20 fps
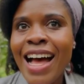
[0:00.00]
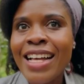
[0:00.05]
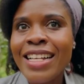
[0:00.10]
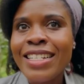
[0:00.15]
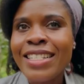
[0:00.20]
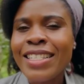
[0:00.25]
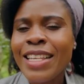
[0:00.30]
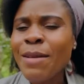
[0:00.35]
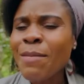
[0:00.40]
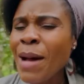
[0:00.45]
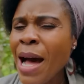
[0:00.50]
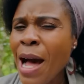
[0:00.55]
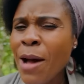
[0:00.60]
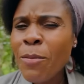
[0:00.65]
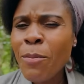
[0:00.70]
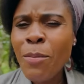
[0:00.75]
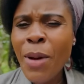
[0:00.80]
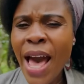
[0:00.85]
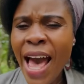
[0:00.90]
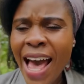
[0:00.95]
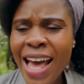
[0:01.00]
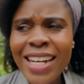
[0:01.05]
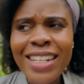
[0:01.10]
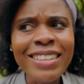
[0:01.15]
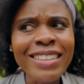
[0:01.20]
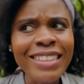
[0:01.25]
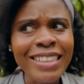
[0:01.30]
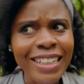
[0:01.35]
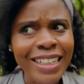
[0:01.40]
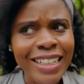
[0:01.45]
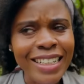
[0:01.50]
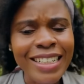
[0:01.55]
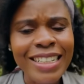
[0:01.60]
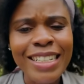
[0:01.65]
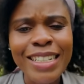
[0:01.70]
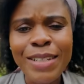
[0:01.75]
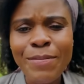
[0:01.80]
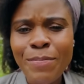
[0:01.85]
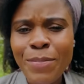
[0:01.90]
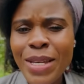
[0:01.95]
somehow pedaling
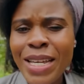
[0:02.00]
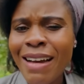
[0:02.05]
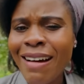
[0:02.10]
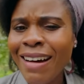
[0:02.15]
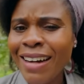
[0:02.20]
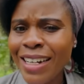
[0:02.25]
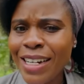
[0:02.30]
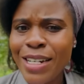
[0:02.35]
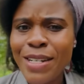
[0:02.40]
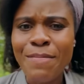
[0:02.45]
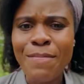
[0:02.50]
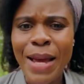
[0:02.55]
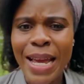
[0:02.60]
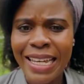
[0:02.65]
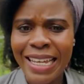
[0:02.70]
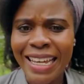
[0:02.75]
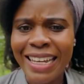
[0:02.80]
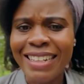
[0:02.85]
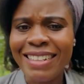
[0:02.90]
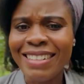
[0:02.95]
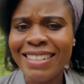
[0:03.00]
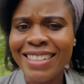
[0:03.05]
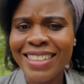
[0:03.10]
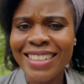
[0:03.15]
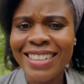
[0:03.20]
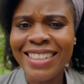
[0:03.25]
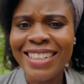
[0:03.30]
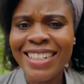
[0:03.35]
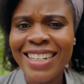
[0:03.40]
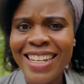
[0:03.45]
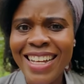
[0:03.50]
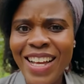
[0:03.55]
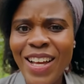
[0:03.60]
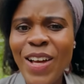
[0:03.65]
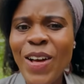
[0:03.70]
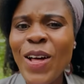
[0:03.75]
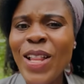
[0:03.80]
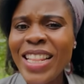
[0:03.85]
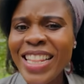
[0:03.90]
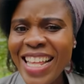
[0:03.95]
behind Meghan.
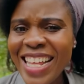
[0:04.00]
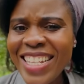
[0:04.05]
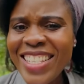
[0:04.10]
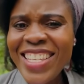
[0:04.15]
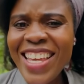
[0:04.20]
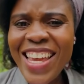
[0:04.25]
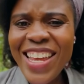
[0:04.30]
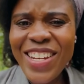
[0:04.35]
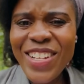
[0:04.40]
Let's get